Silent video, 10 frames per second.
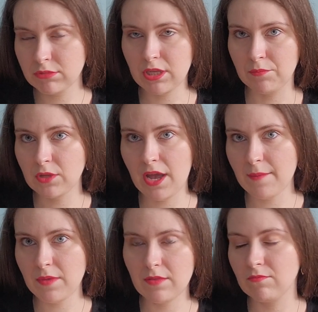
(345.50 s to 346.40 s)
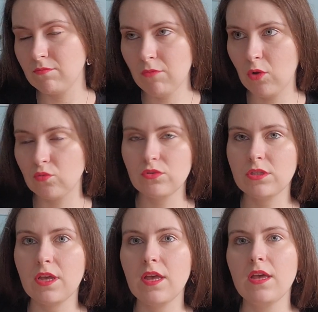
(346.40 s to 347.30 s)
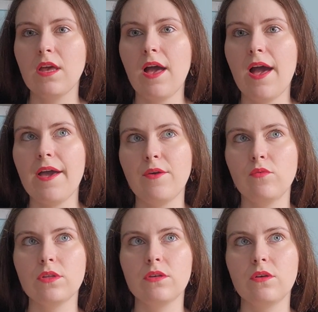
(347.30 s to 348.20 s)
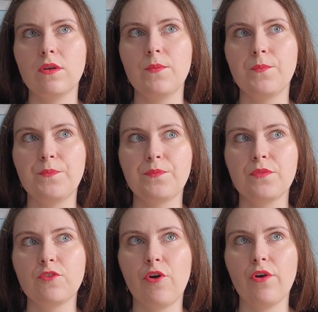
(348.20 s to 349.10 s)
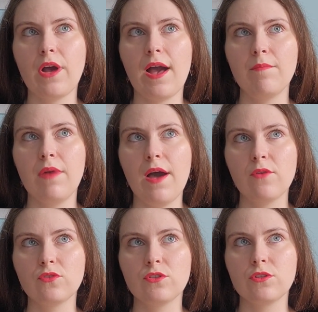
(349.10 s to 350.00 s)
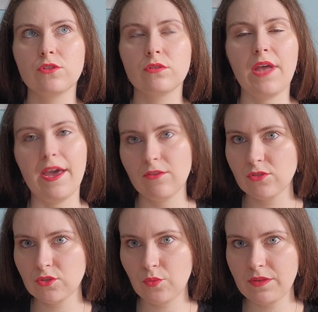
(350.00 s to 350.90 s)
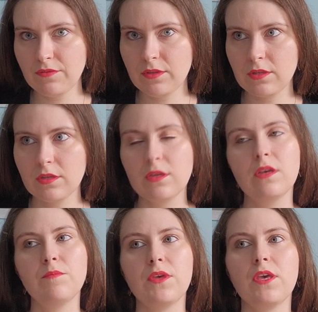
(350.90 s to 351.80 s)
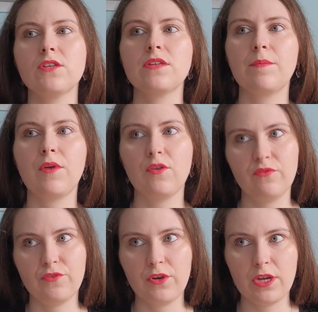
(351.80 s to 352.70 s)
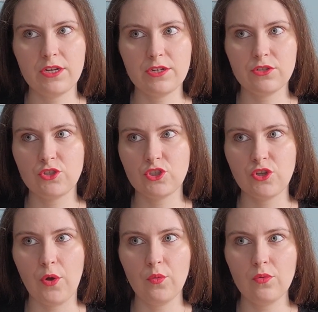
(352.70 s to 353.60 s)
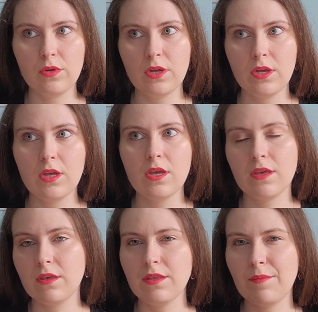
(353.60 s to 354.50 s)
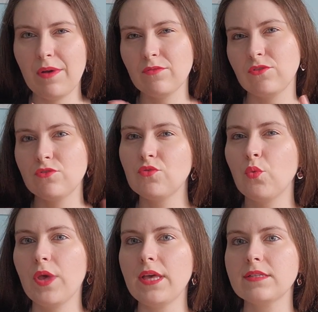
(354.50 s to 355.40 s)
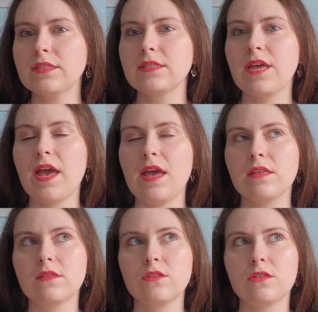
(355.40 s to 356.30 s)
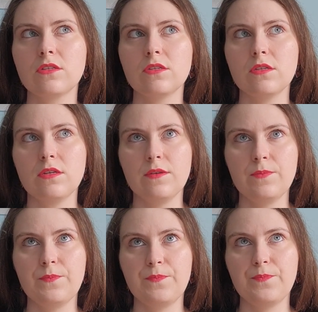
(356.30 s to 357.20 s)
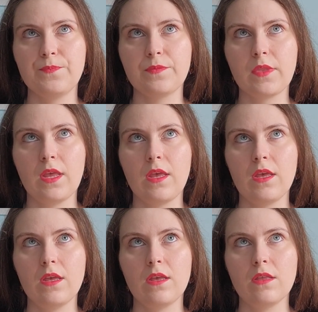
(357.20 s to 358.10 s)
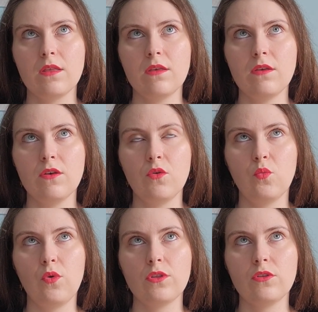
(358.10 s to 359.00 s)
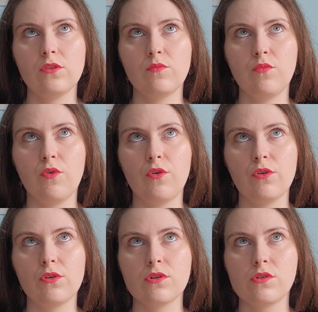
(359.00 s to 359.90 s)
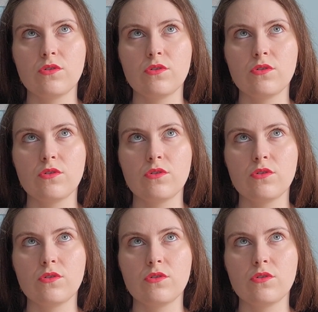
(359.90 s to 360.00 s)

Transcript: sometime in August, I will um, talk about Taylor Swift. Yes, I'm going for her show in about two weeks, and um, uh, what more?